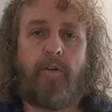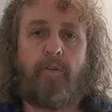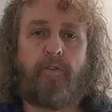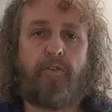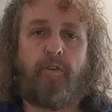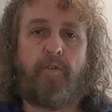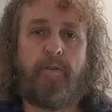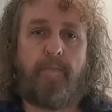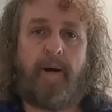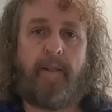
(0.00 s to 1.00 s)
to serve
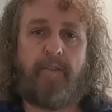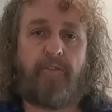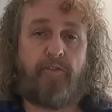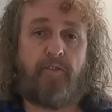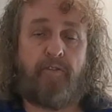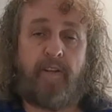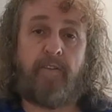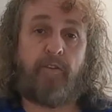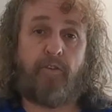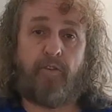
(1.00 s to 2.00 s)
with my other citrus
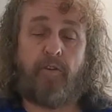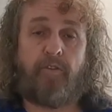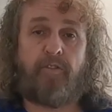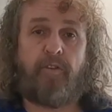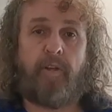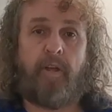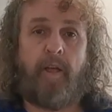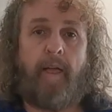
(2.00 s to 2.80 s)
flavoured desserts.